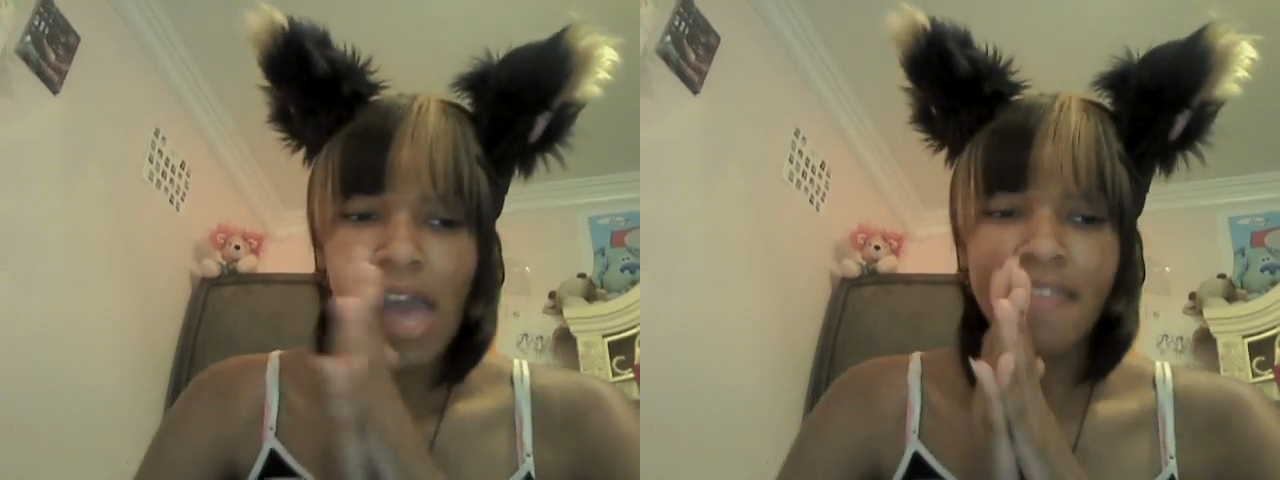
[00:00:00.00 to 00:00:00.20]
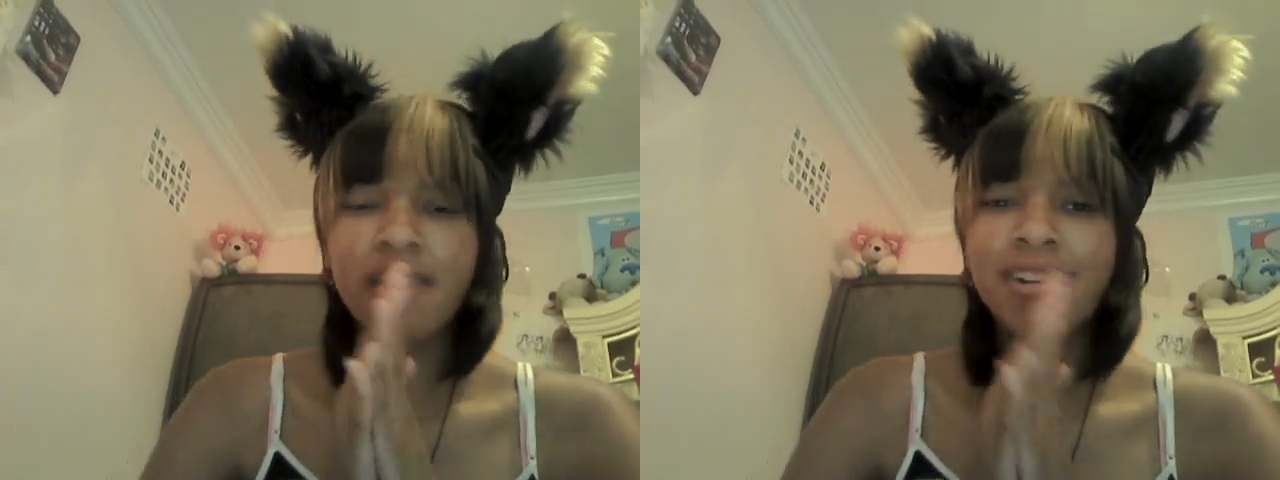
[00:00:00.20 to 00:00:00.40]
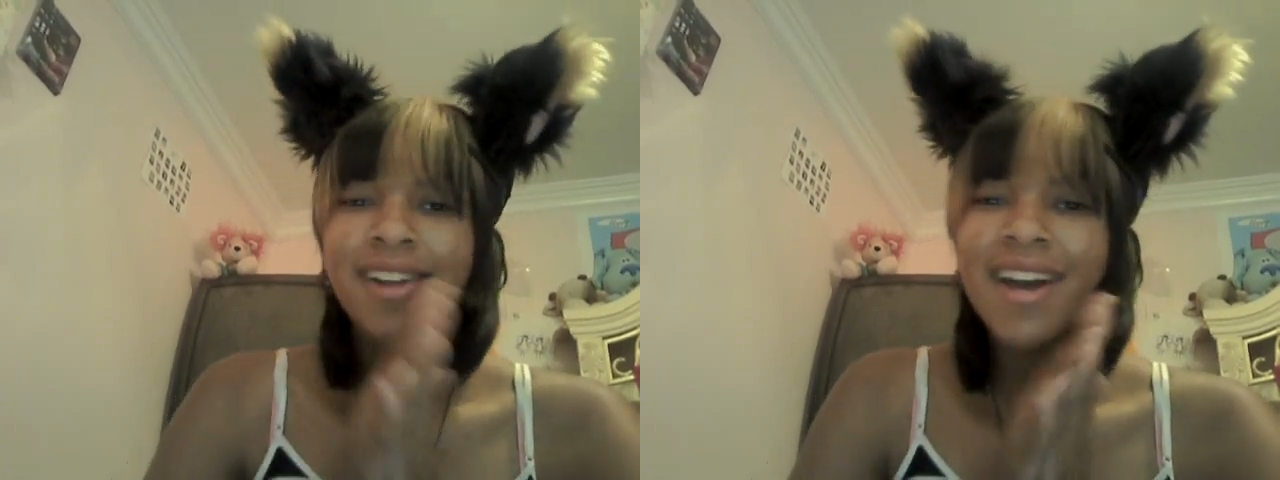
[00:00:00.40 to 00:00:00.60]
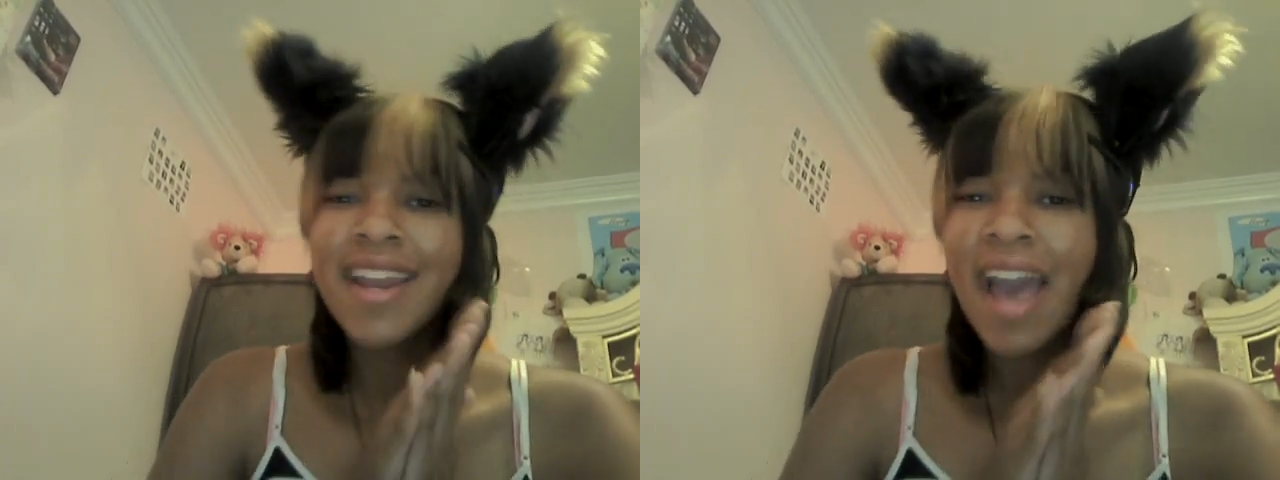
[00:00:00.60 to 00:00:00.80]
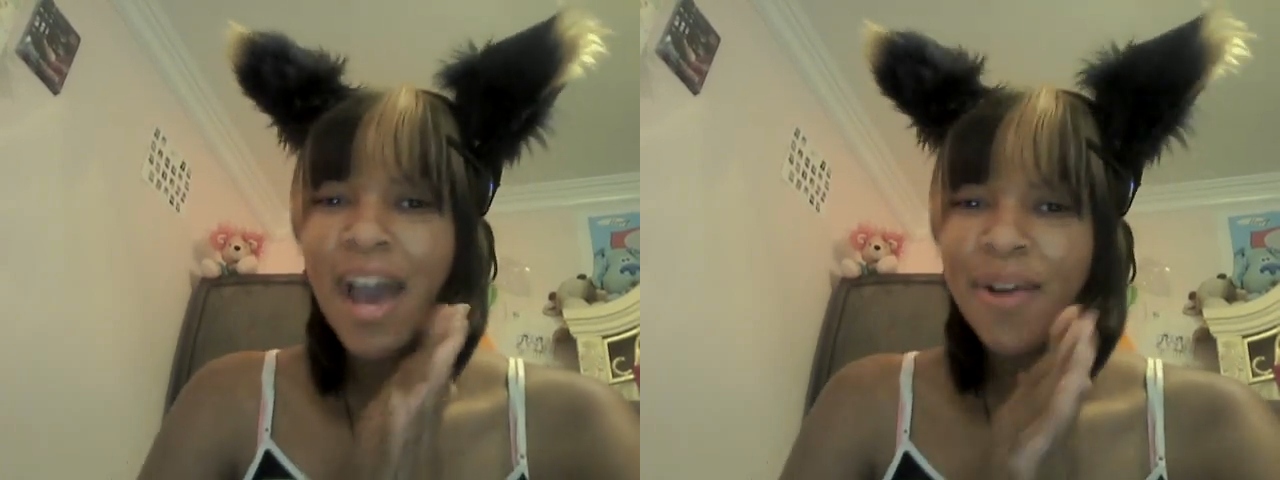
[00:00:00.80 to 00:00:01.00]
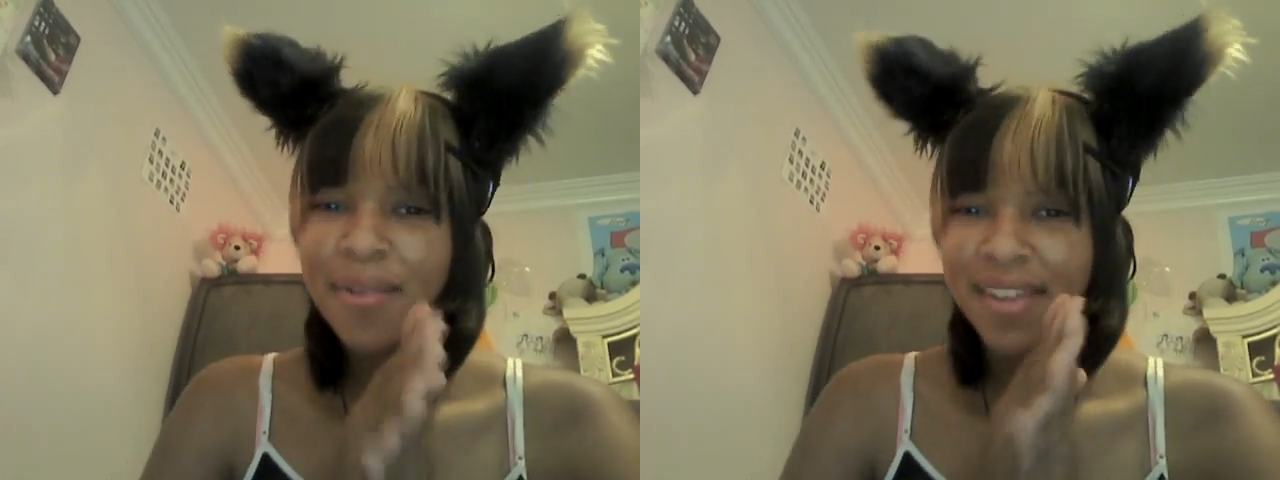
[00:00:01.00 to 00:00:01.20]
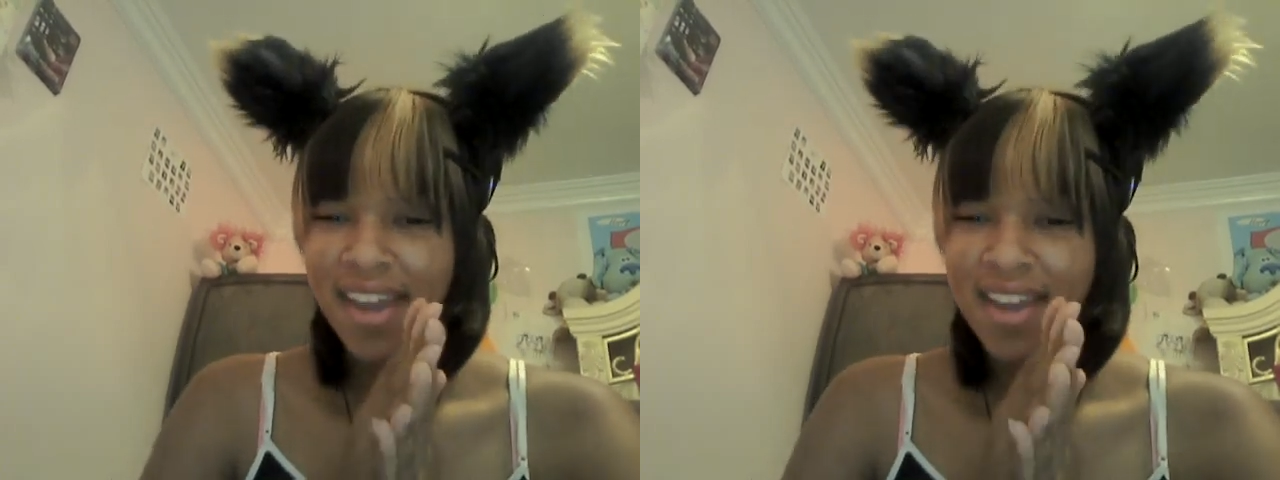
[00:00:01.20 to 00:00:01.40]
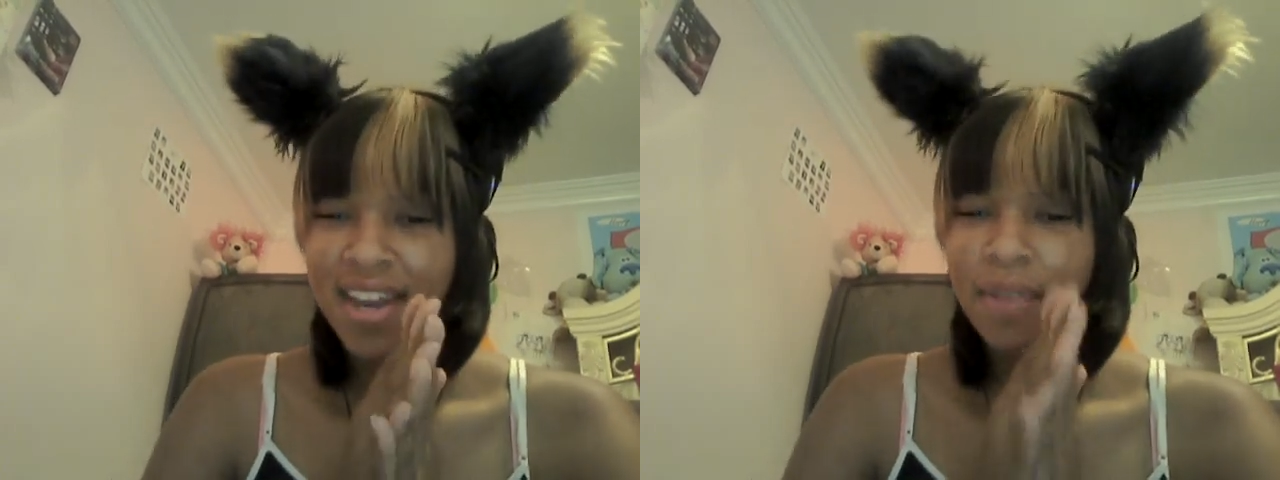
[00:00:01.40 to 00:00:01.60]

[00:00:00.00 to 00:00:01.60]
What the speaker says: And they're not out yet.